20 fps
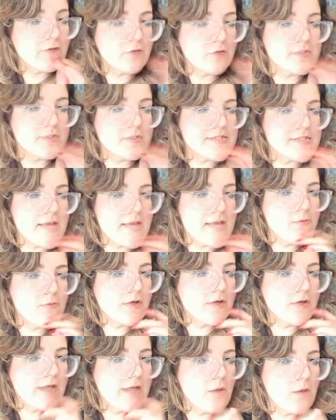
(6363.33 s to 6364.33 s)
one,
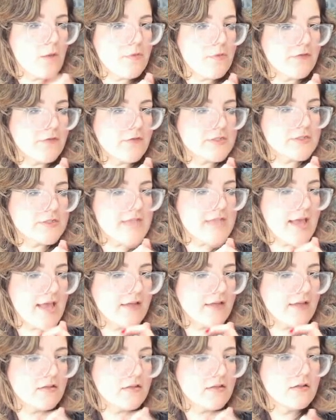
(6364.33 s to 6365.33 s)
Cyborg. I hope you have a good
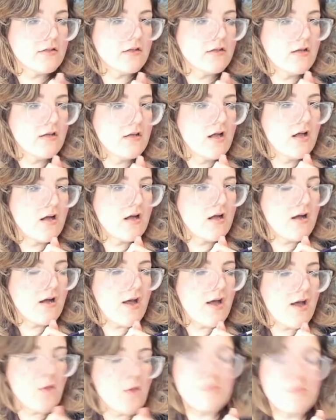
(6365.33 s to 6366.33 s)
day.
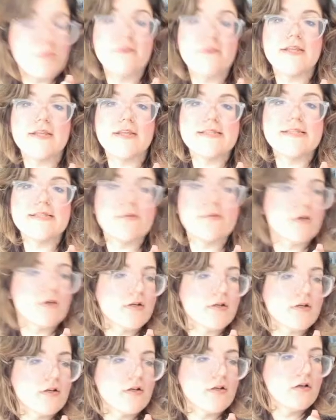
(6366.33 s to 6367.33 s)
I hope you have a nice day at
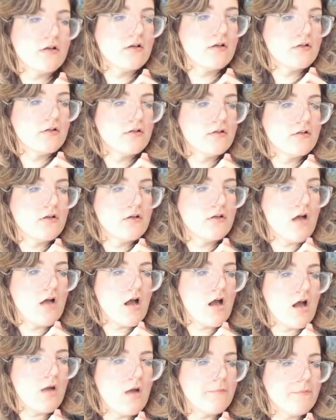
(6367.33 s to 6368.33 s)
work.
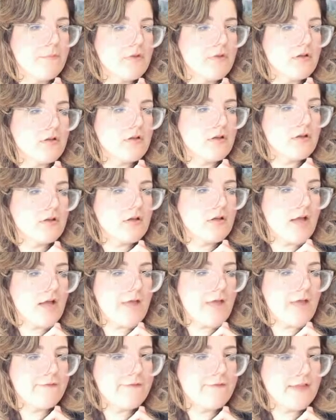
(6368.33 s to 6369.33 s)
I feel